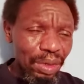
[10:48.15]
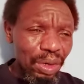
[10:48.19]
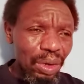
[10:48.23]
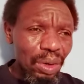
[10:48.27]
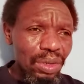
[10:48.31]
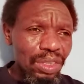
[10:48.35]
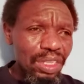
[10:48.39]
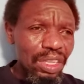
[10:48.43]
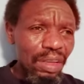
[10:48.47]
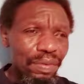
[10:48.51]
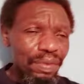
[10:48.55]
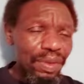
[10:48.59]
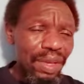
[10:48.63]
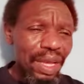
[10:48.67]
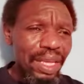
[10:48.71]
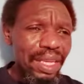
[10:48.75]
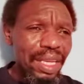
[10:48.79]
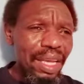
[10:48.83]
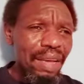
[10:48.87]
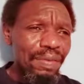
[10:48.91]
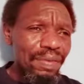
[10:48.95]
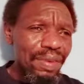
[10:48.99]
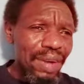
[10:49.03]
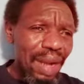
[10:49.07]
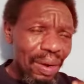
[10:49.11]
because
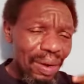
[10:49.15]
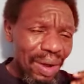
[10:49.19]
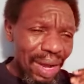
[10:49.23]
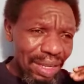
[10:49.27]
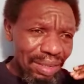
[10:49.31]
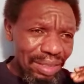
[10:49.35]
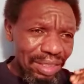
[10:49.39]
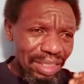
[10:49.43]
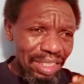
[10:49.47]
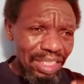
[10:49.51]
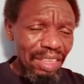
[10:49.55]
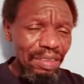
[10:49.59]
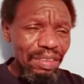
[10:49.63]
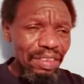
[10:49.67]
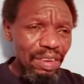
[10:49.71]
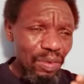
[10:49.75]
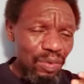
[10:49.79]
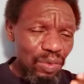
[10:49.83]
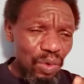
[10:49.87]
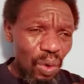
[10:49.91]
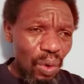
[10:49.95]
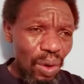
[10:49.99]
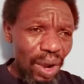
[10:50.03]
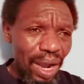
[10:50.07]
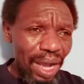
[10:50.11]
FKF now has shifted
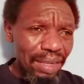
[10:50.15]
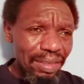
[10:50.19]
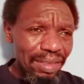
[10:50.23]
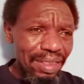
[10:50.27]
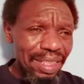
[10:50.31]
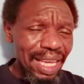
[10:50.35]
focus.